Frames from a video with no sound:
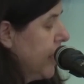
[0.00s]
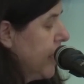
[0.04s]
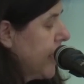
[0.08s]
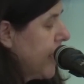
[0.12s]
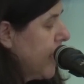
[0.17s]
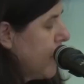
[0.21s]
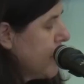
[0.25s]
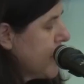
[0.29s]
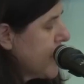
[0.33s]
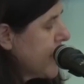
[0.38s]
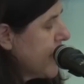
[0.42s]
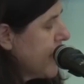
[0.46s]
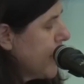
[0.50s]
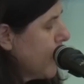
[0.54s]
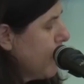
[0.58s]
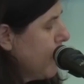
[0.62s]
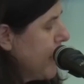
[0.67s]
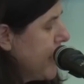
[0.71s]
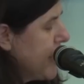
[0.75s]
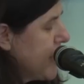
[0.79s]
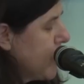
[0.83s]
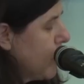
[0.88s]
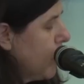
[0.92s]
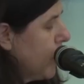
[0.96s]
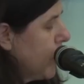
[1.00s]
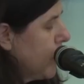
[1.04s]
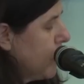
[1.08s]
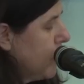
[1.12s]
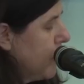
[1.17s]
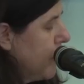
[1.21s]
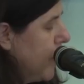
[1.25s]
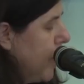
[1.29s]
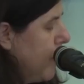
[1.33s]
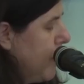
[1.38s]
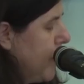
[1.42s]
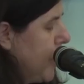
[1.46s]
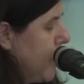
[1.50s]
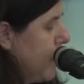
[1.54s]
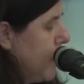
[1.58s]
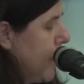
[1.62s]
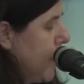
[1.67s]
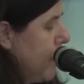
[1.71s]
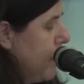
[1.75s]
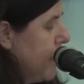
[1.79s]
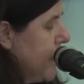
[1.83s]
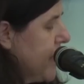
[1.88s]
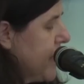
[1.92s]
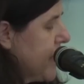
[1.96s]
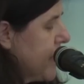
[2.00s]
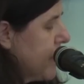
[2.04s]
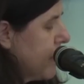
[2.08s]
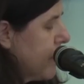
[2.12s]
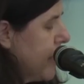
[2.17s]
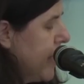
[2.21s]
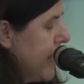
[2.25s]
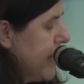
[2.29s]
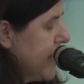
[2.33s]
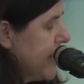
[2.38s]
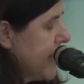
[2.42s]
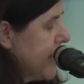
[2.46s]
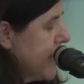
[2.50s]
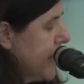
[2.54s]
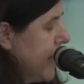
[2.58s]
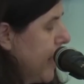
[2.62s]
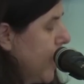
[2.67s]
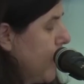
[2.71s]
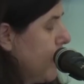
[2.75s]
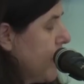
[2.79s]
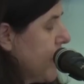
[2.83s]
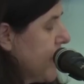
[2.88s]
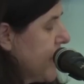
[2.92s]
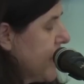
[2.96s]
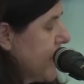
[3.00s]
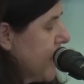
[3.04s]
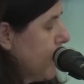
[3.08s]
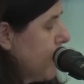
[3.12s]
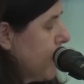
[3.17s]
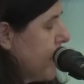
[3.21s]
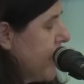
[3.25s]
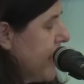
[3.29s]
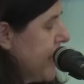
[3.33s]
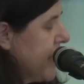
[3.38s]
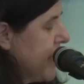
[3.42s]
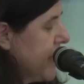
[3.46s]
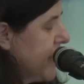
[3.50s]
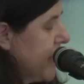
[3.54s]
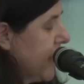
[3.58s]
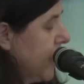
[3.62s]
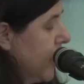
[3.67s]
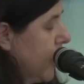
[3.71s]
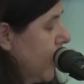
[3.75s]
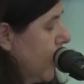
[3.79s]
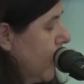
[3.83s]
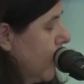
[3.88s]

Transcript: Counselling means going to family members, friends, neighbours, a priest,